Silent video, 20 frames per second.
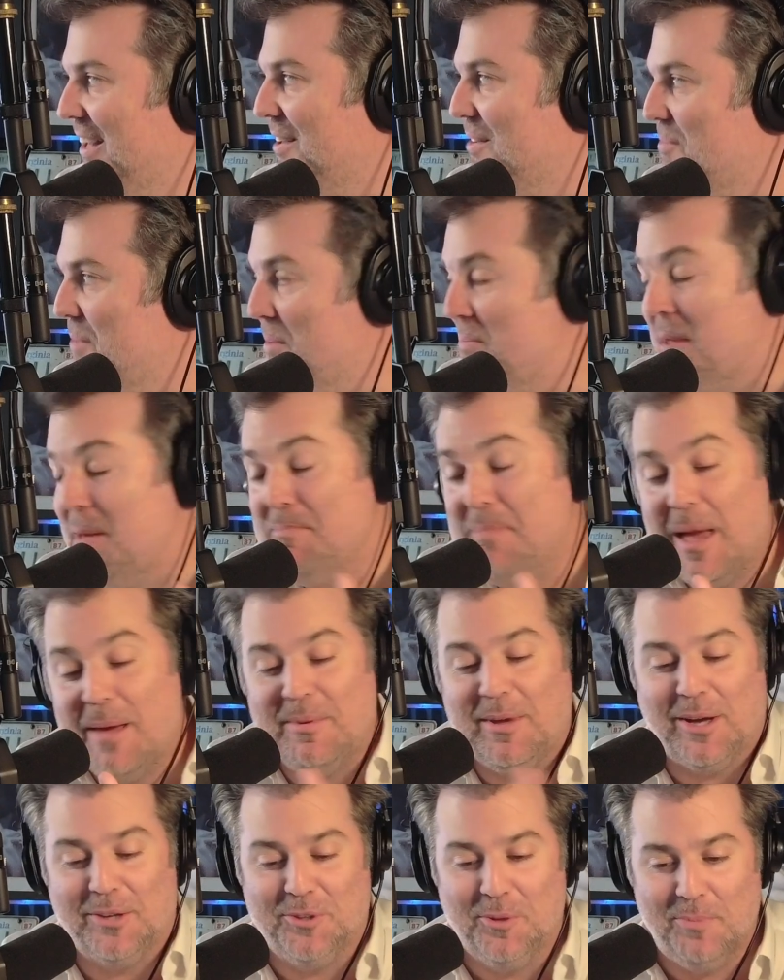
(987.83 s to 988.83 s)

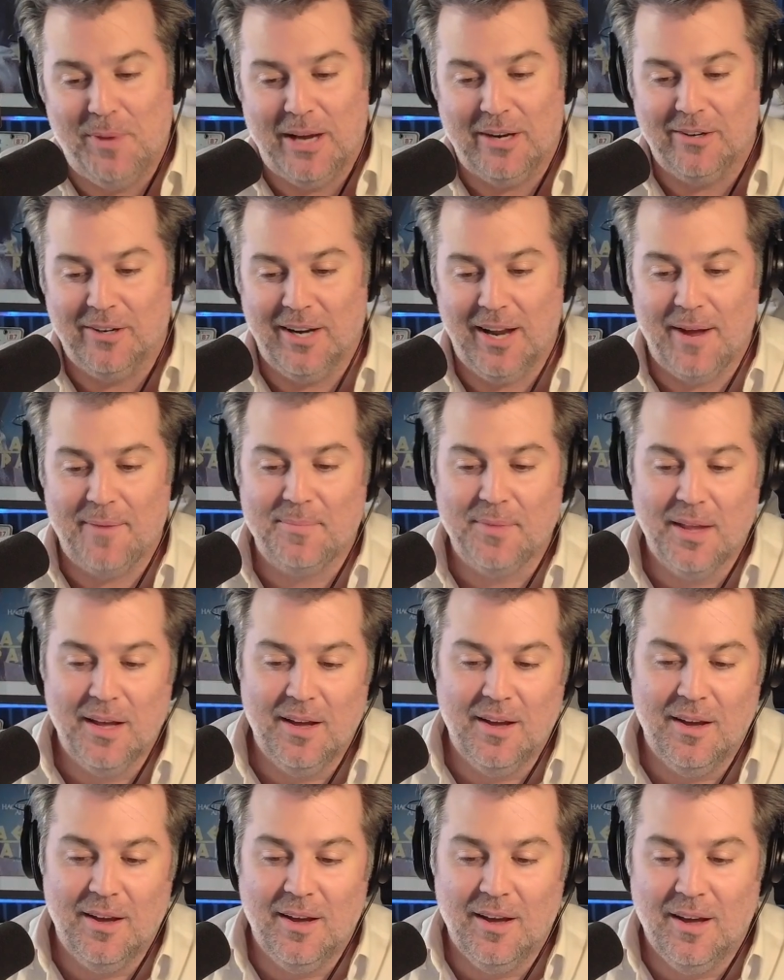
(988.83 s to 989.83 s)
Maybe I'll do better today.
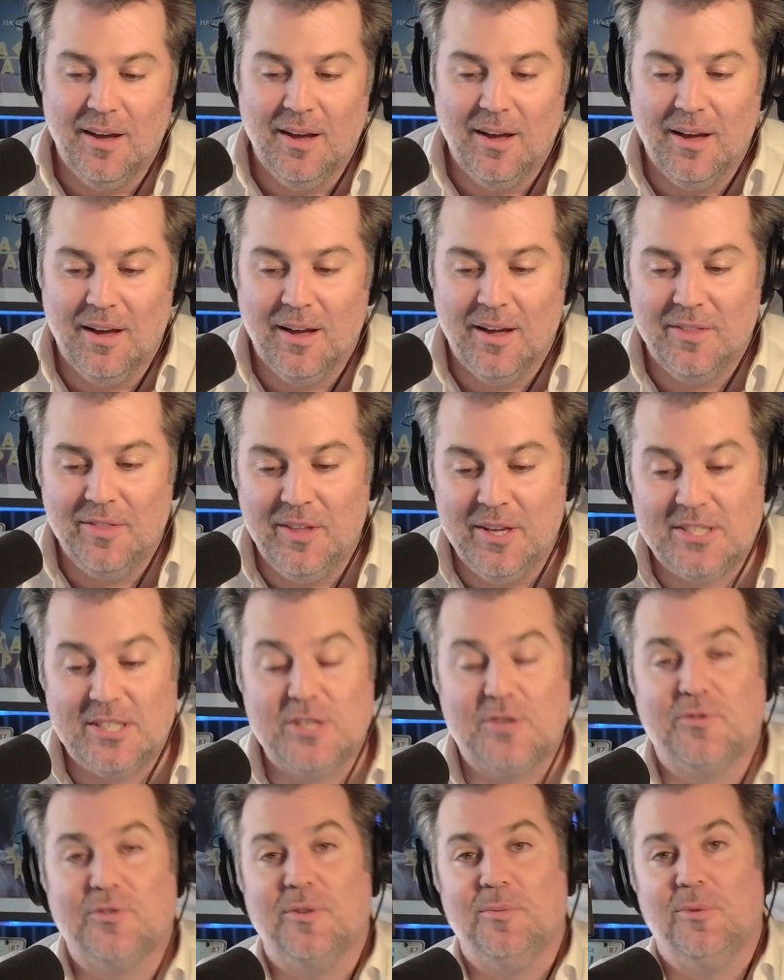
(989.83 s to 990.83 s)
This
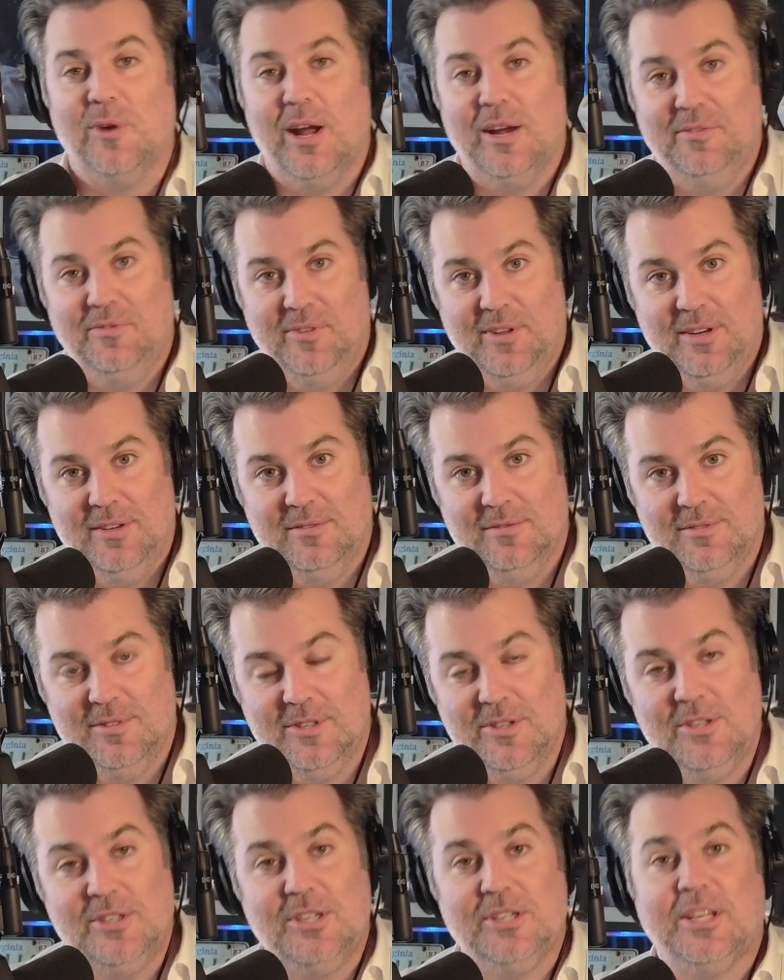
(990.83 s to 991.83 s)
is from Redfin.
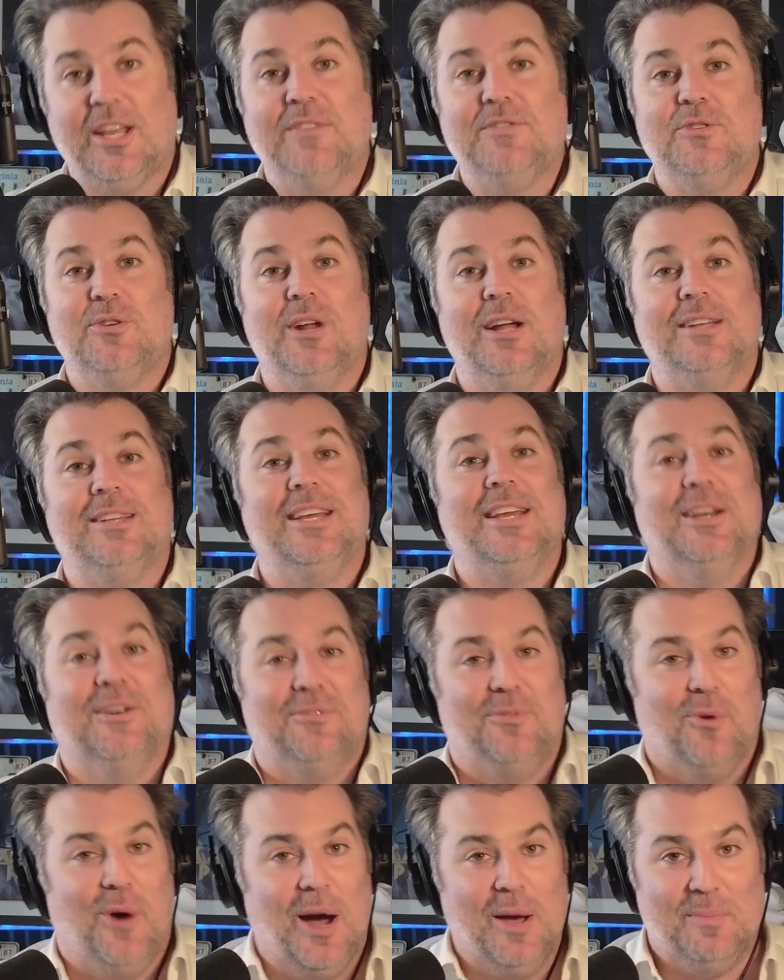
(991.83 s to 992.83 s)
So this just gives you an idea
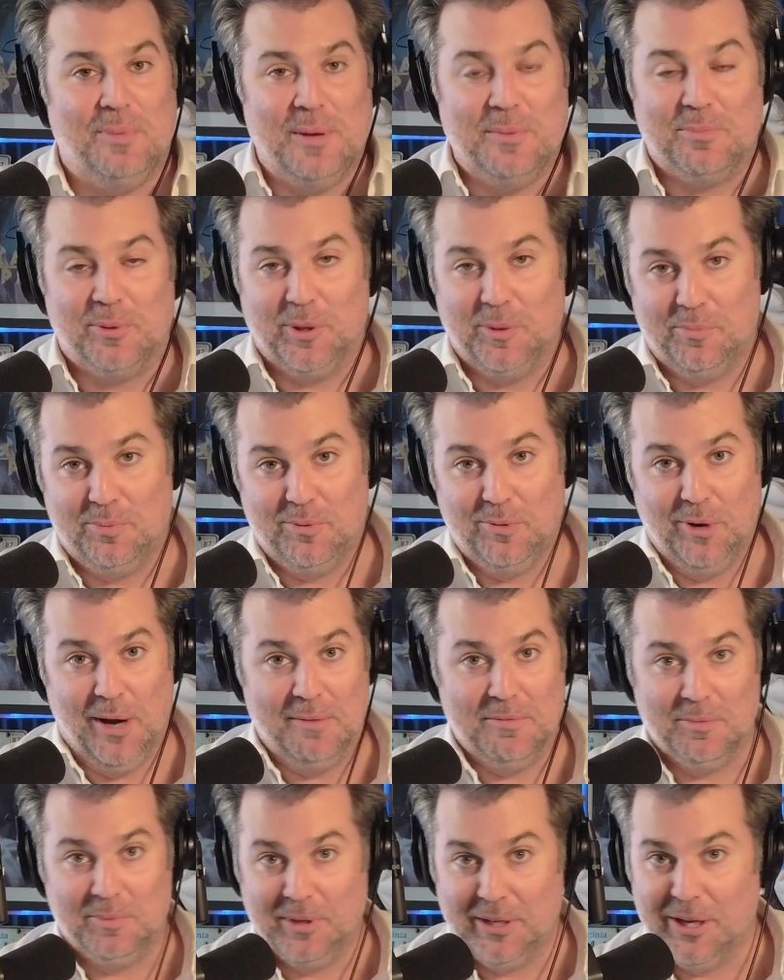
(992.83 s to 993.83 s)
of why people are
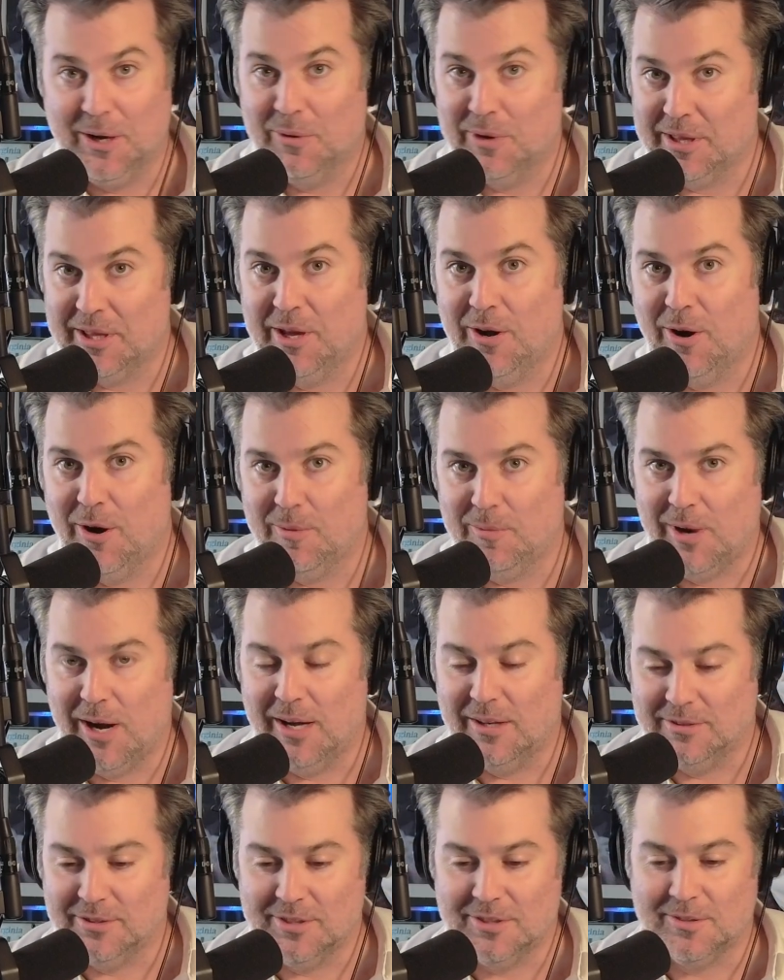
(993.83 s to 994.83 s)
probably going the ARM
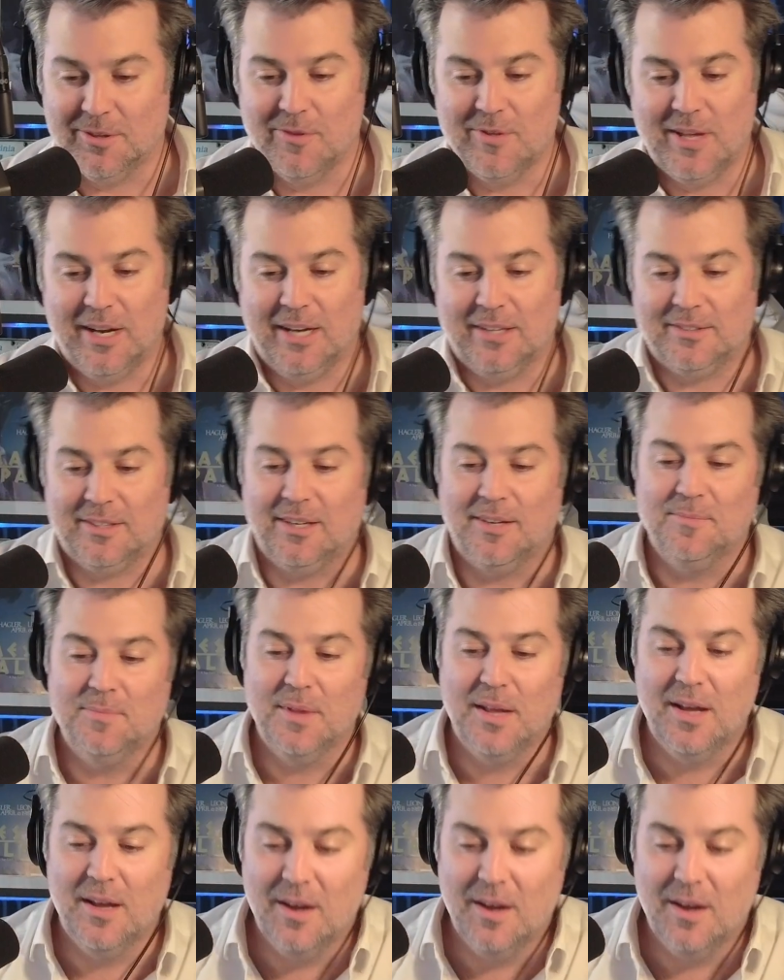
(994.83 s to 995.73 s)
route. Just throwing that out there.